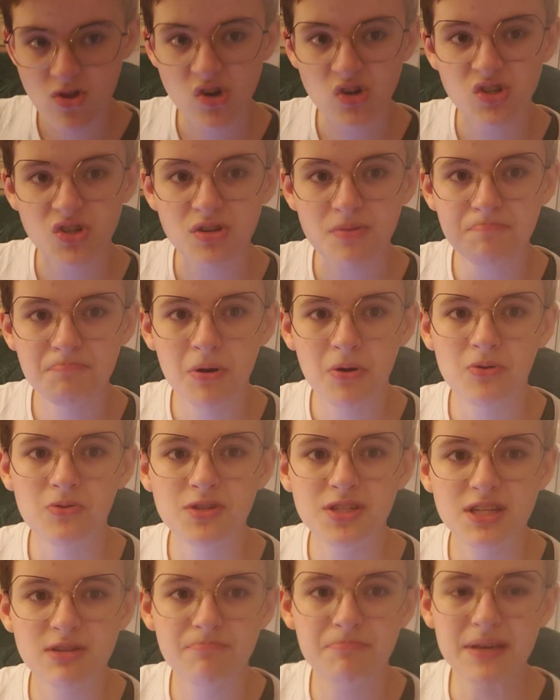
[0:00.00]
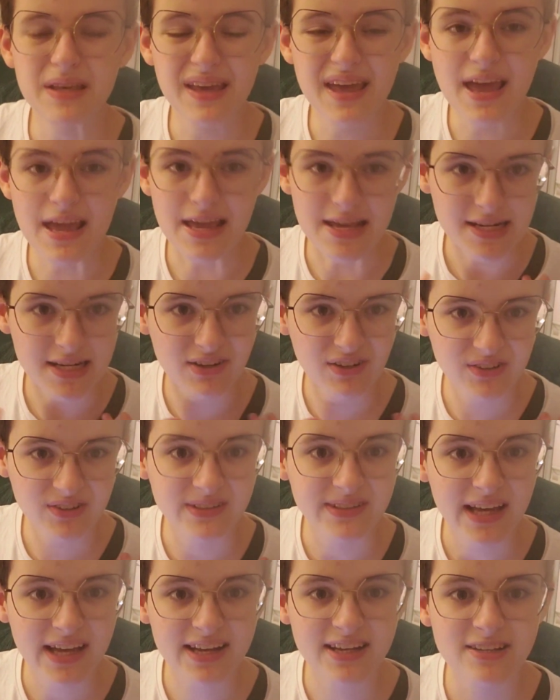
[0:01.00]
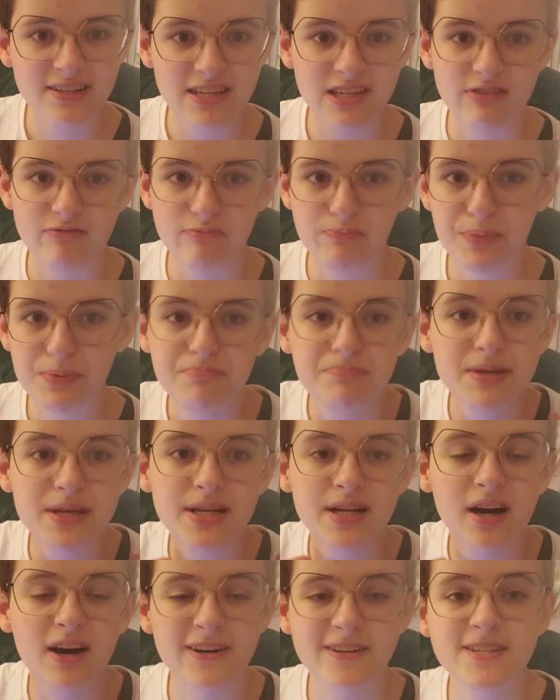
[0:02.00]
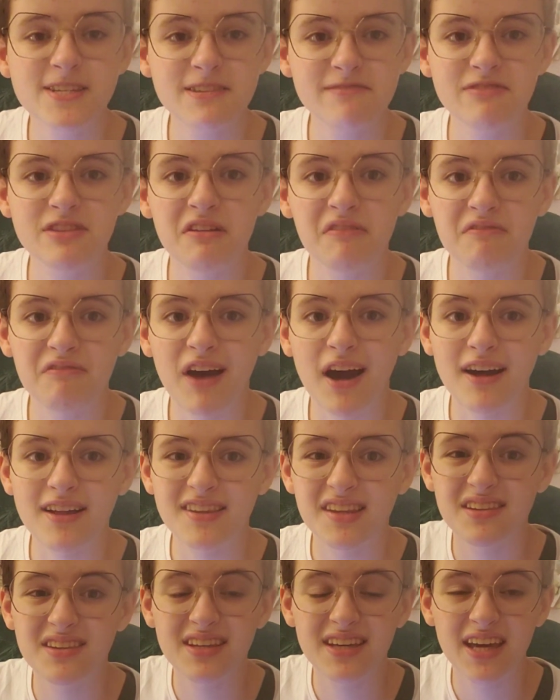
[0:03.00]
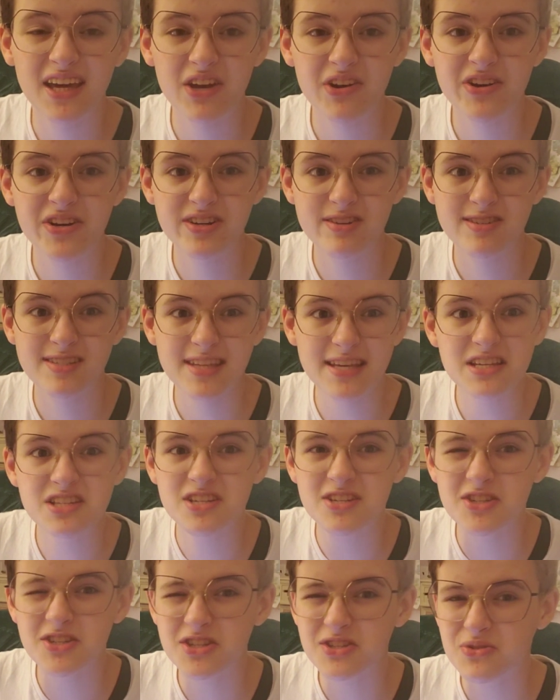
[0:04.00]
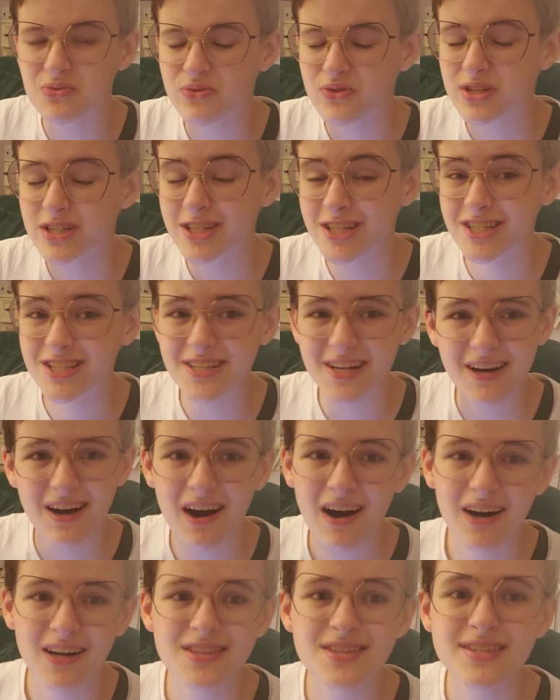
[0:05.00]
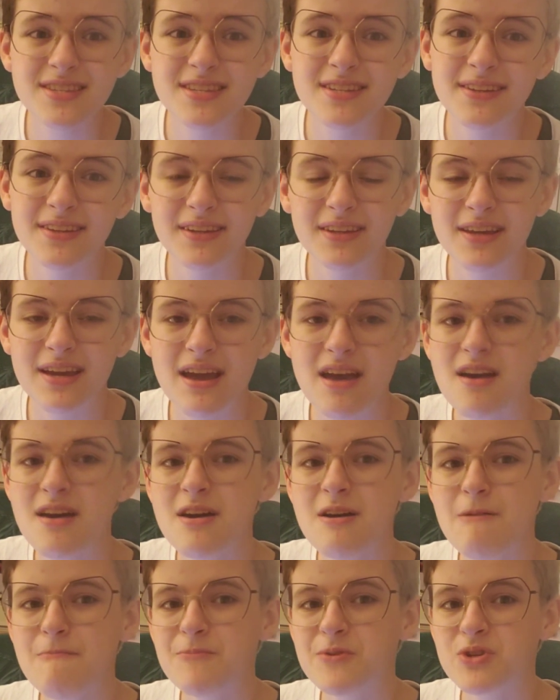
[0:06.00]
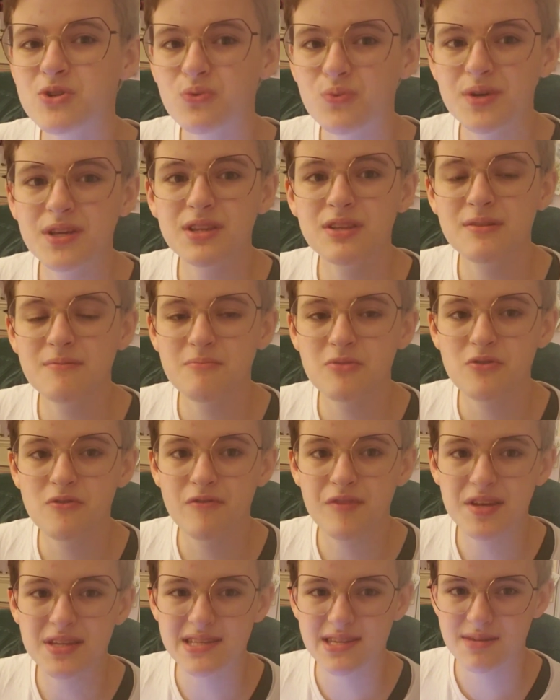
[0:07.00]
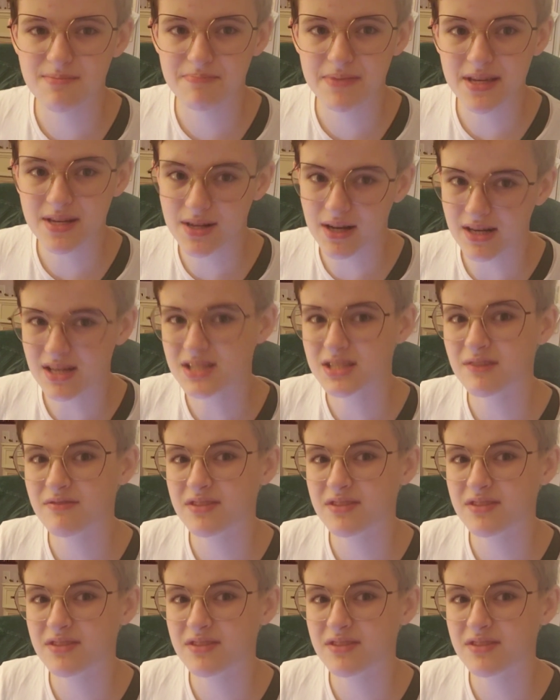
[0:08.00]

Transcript: They're supposed to be a collective, but because of the fact that the characterization switches constantly between the movies, and because